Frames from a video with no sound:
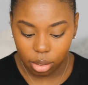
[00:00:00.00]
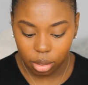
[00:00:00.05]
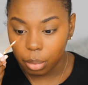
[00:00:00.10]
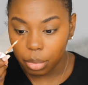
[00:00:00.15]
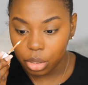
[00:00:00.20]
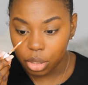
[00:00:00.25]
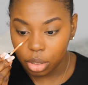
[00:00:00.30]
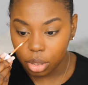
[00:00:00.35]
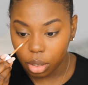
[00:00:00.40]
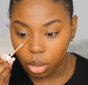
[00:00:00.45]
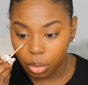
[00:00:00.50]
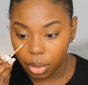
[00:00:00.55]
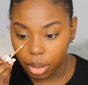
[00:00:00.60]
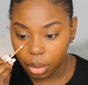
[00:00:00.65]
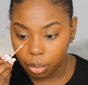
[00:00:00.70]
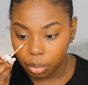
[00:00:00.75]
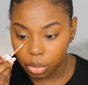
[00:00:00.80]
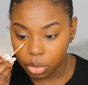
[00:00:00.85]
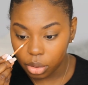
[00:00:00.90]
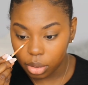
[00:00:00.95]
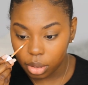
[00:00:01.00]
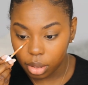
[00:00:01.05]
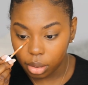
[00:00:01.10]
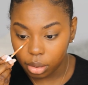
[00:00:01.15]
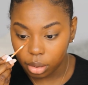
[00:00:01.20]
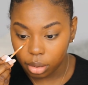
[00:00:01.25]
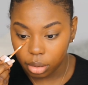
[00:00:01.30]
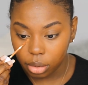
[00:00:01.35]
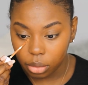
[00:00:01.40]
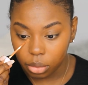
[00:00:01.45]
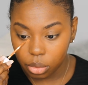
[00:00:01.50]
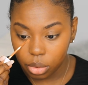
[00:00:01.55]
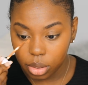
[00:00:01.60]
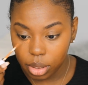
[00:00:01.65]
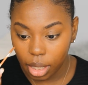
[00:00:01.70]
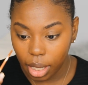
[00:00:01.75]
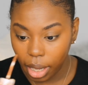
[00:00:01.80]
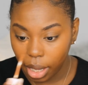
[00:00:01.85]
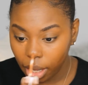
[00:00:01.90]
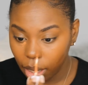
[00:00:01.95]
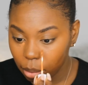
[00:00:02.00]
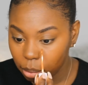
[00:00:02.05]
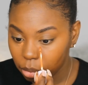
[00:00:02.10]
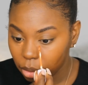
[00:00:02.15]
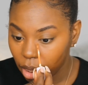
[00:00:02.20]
I'm gonna just go in with just a little tap,